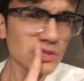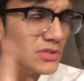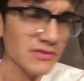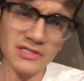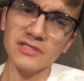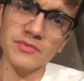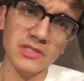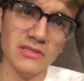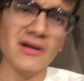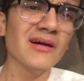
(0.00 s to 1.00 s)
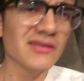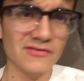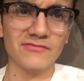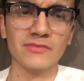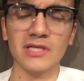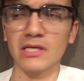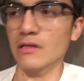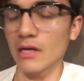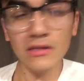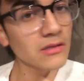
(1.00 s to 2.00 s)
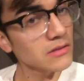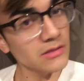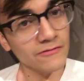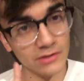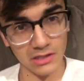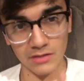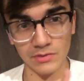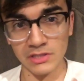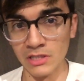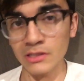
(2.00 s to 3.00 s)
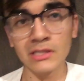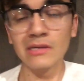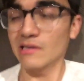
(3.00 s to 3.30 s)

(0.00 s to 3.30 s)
don't judge me. I love, I loved Hannah Montana.